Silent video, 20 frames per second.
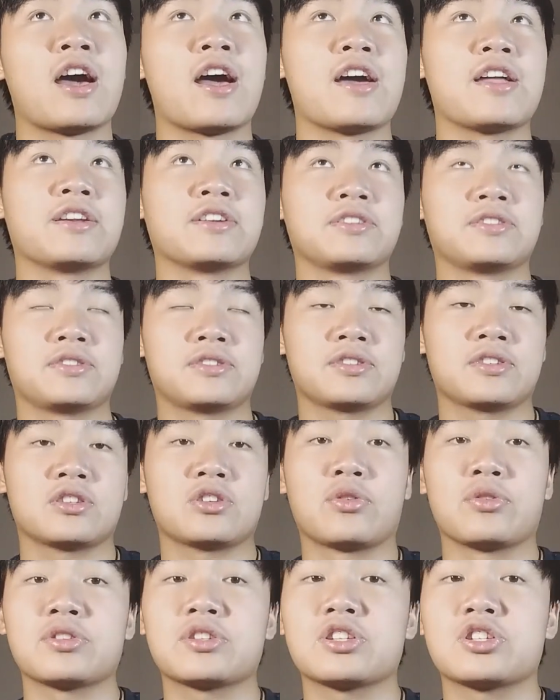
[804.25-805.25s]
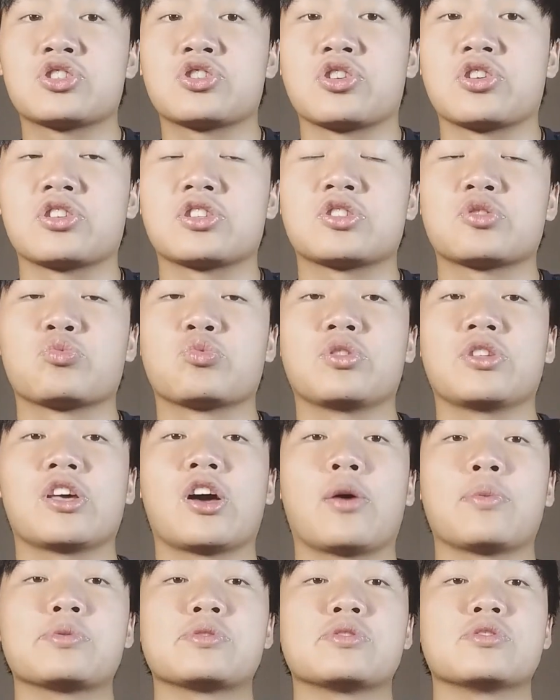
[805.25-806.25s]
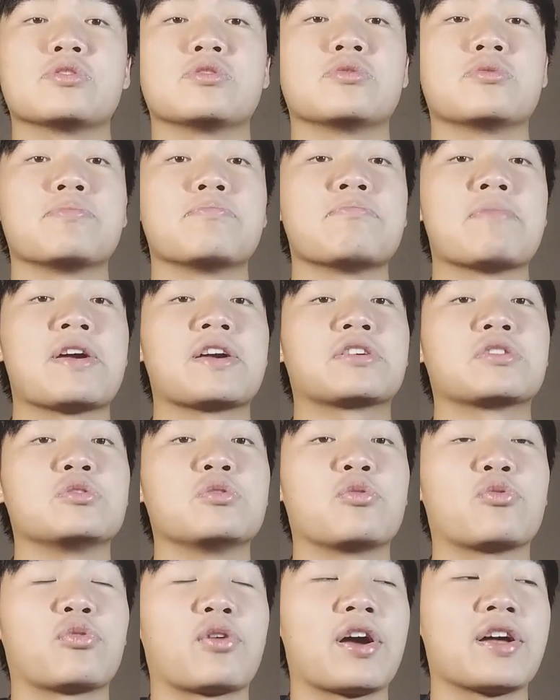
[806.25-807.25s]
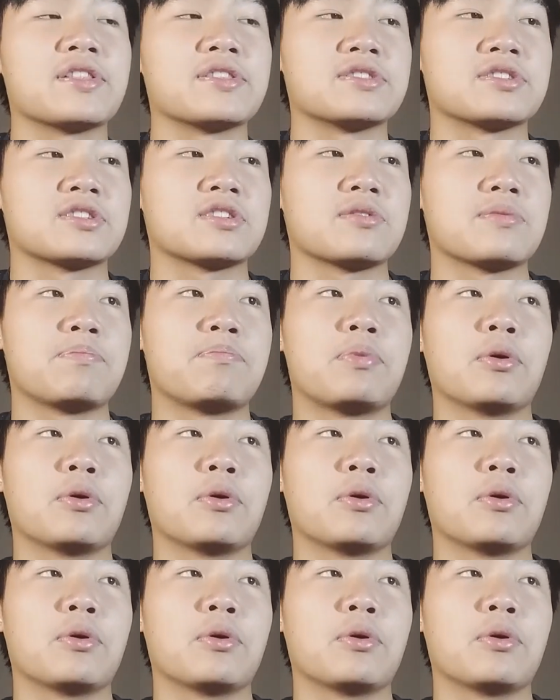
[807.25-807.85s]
And going to church really helps you make new friends,